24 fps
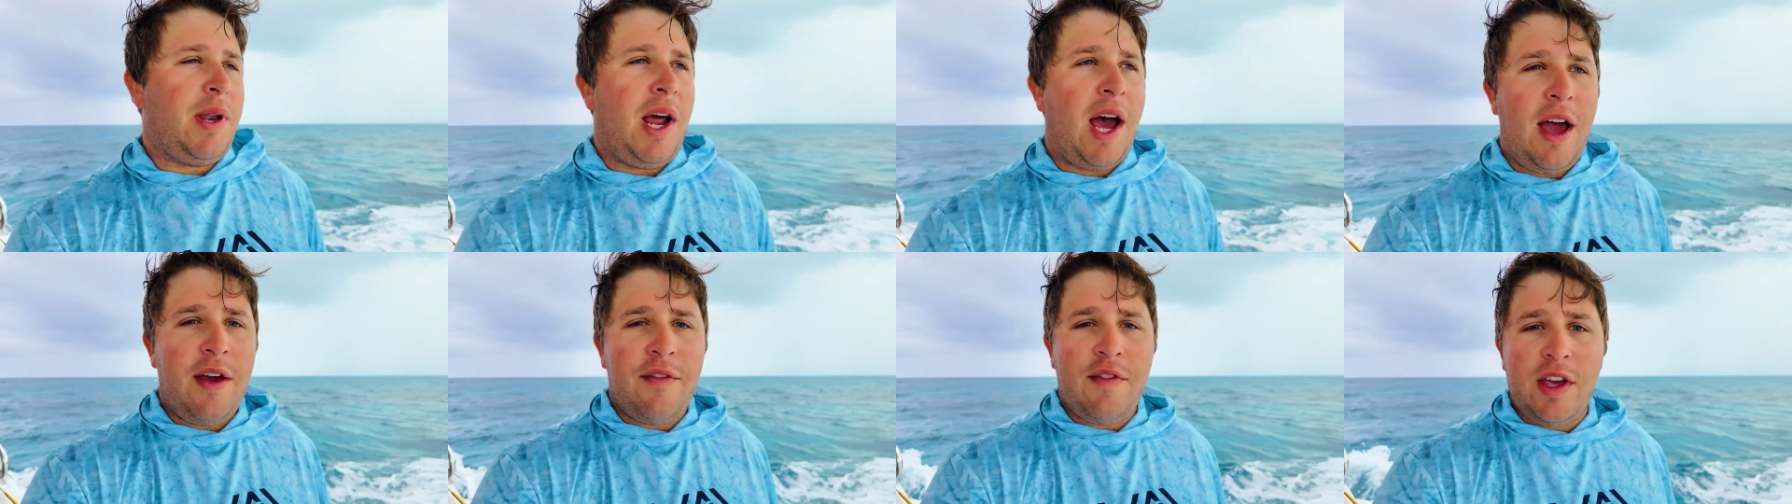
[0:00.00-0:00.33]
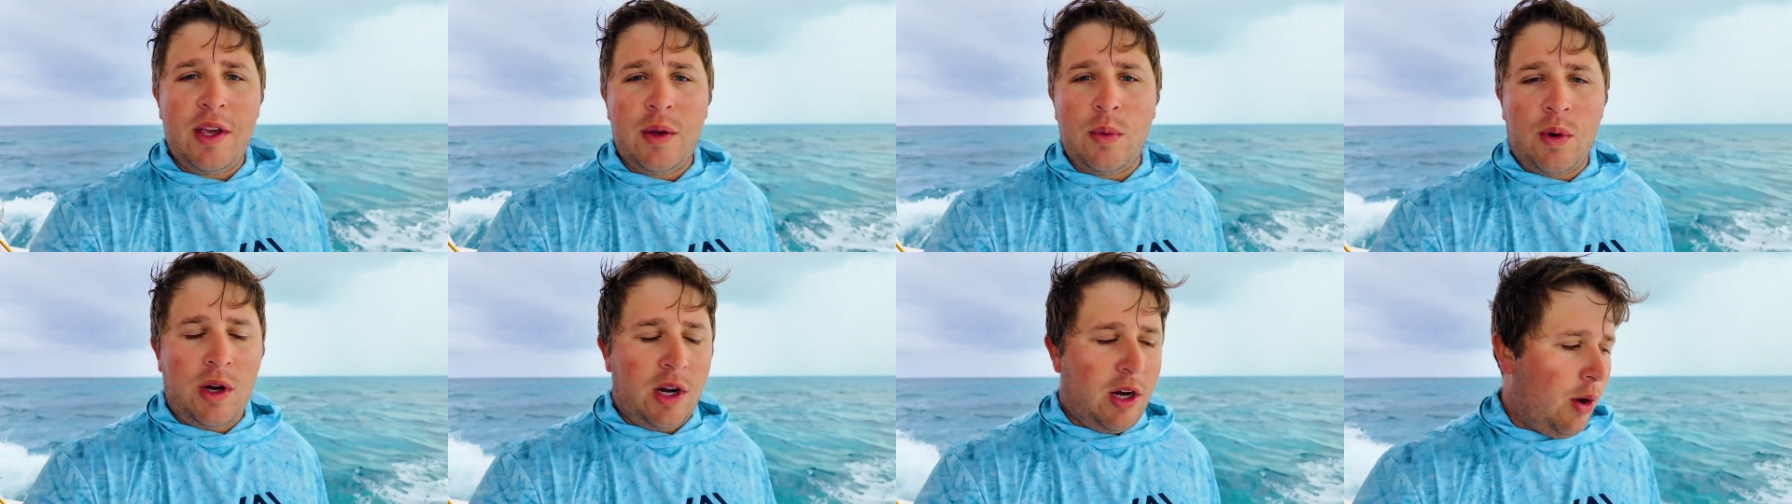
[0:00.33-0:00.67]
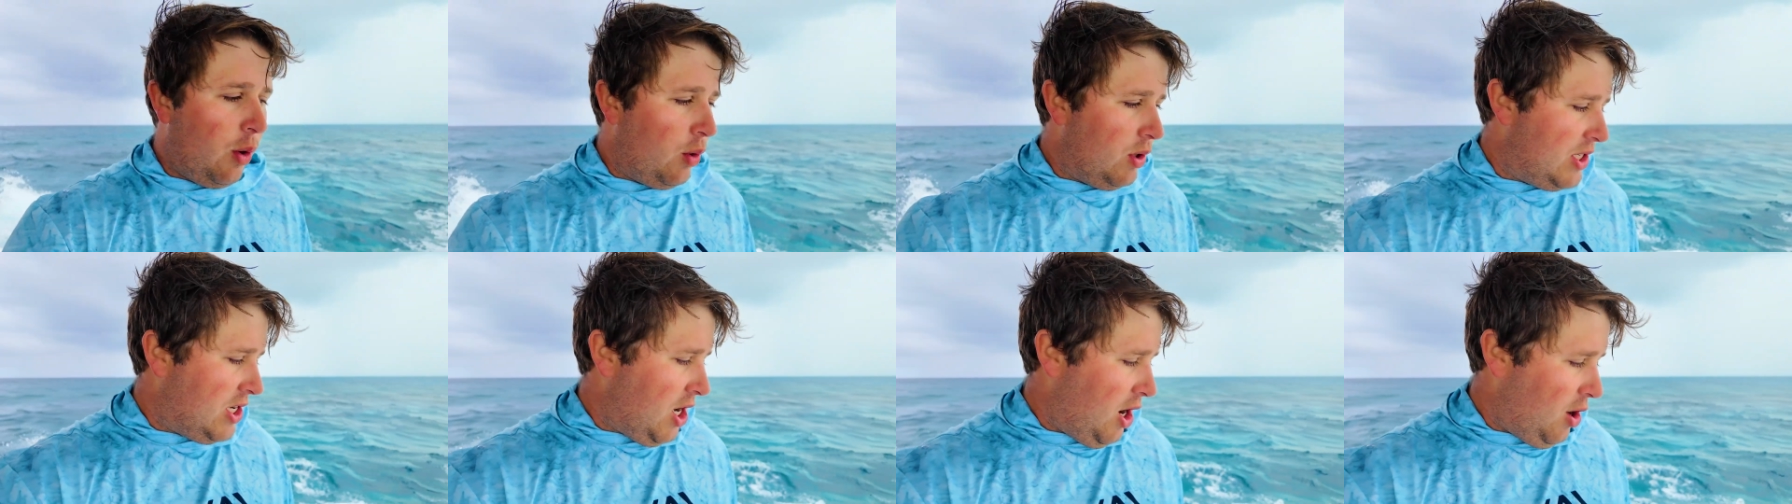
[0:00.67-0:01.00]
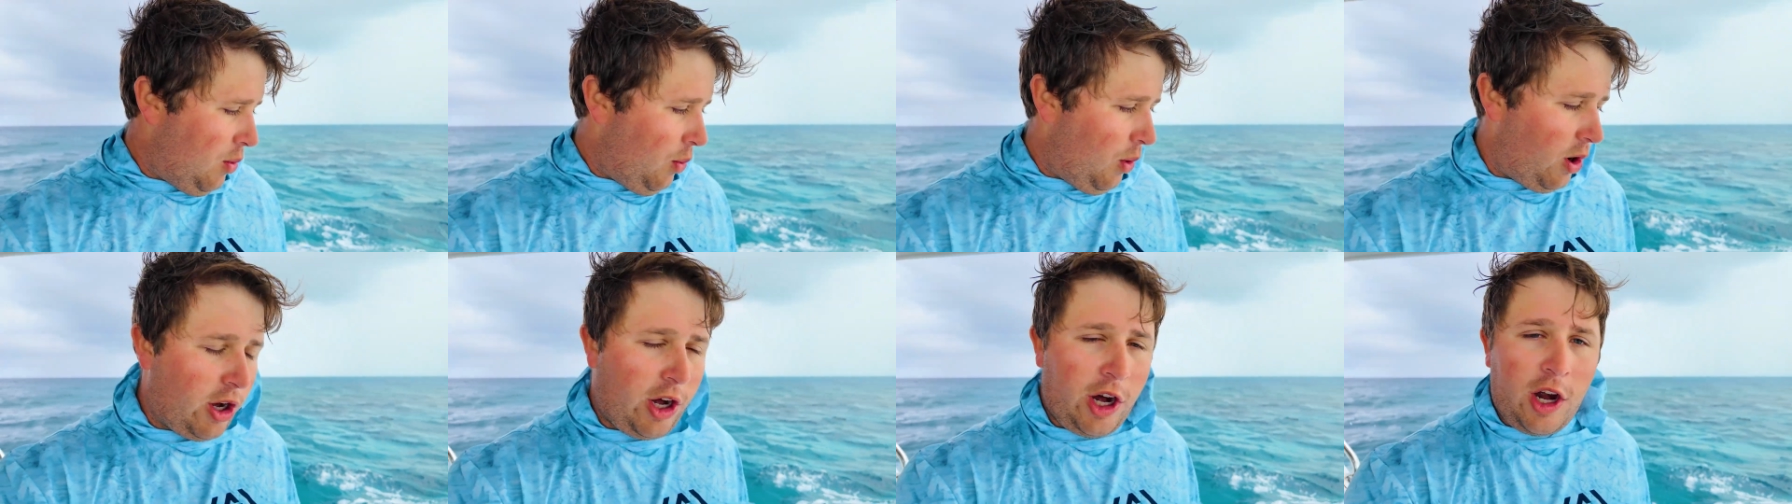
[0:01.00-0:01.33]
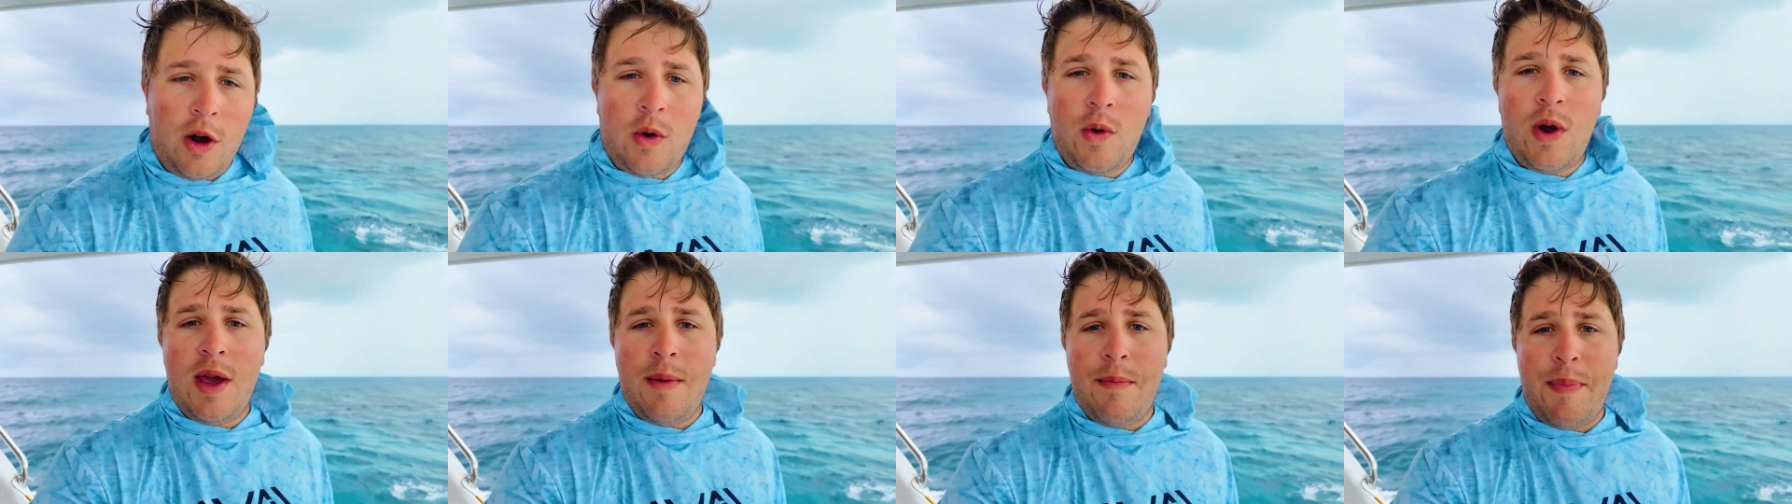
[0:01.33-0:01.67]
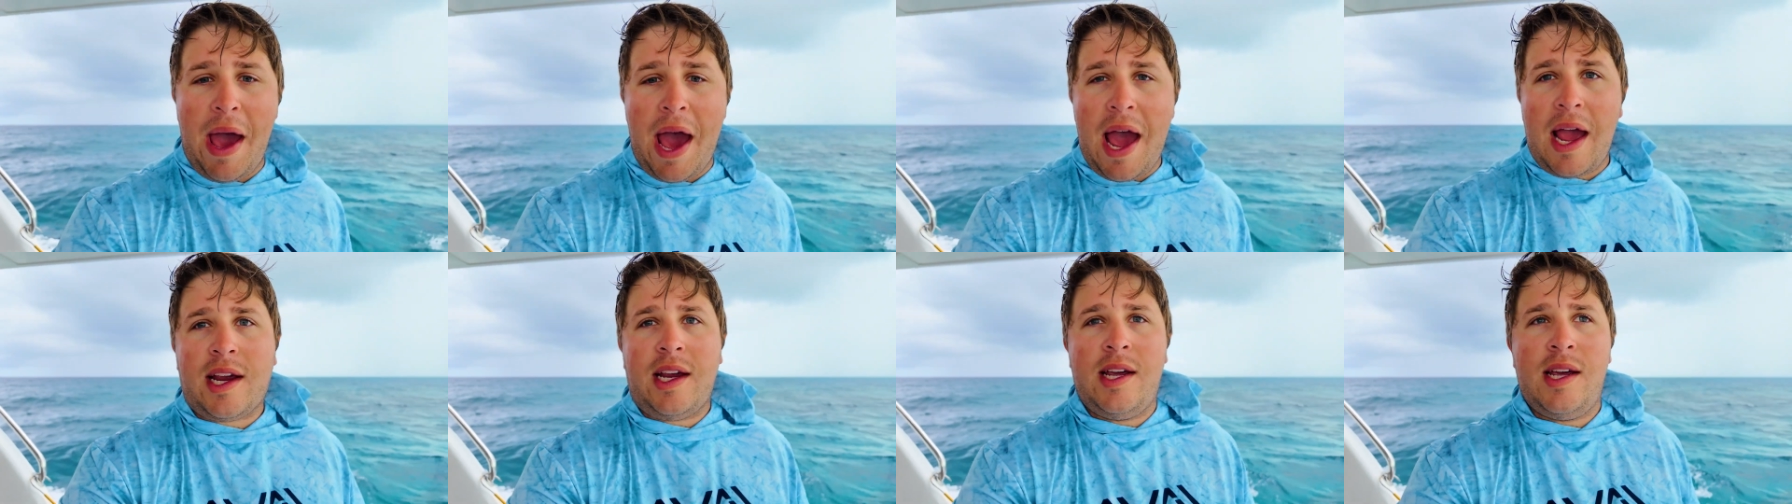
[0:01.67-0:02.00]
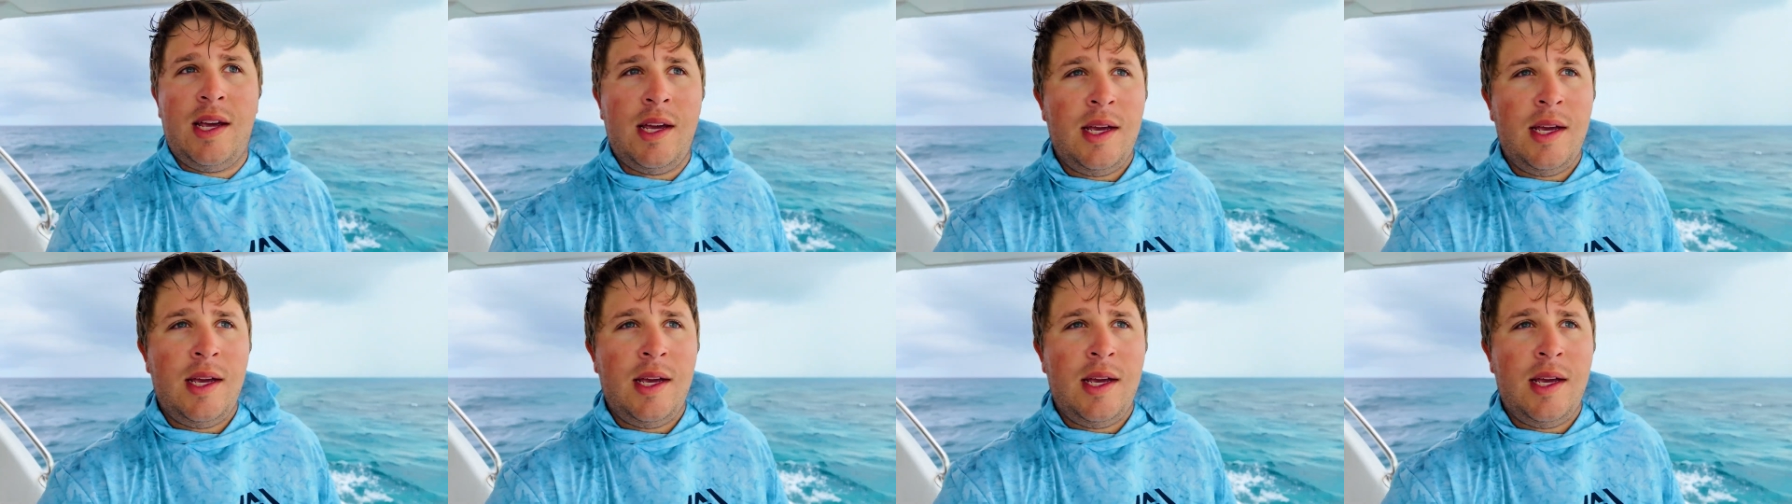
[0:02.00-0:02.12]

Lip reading: diving. We're gonna start working our way back